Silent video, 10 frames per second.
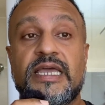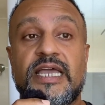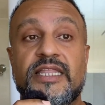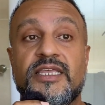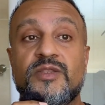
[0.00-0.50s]

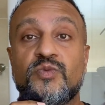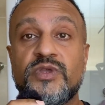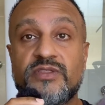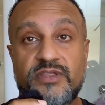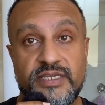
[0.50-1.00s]
And then
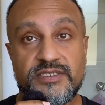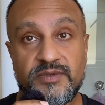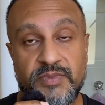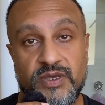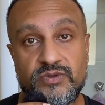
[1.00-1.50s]
with this
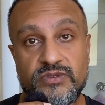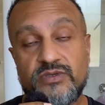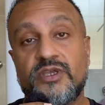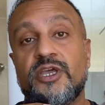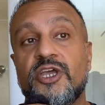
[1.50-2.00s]
amount,
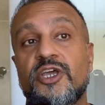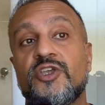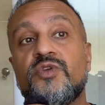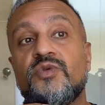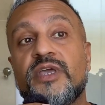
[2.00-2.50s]

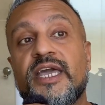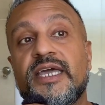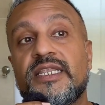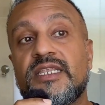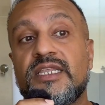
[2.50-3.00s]
you
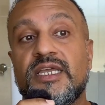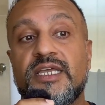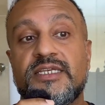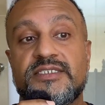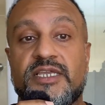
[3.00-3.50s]
can
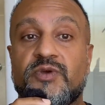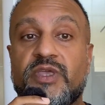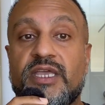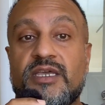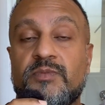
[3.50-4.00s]
say, okay,